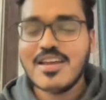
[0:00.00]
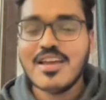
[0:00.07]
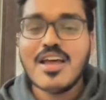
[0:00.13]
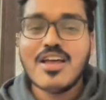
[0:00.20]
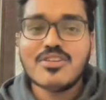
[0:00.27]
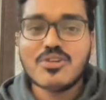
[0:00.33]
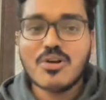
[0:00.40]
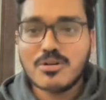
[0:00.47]

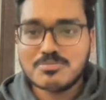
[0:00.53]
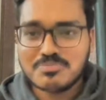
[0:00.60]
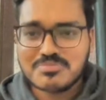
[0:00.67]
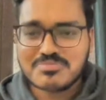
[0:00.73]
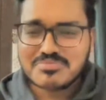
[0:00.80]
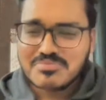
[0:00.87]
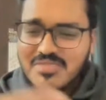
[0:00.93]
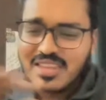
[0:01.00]
So
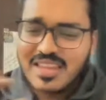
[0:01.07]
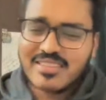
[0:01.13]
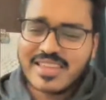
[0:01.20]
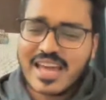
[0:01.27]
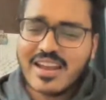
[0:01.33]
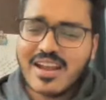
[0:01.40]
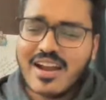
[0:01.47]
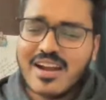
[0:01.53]

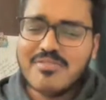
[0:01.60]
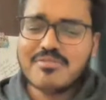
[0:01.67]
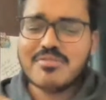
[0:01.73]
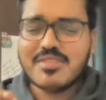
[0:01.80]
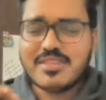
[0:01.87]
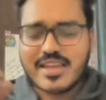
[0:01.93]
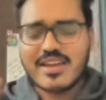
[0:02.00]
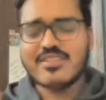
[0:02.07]
there
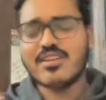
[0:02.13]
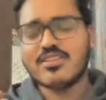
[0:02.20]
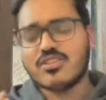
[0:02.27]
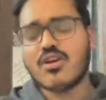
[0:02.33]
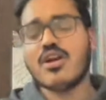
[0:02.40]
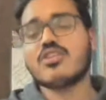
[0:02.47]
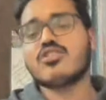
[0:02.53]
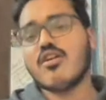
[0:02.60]
is a
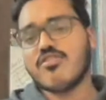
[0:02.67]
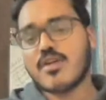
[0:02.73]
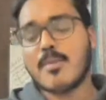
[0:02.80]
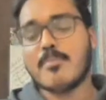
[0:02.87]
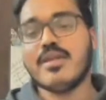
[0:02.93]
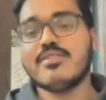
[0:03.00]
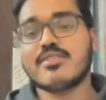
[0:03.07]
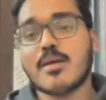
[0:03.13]
dearth of
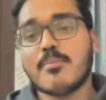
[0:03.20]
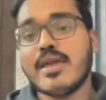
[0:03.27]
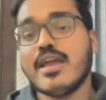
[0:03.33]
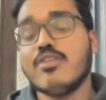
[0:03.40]
companies coming in.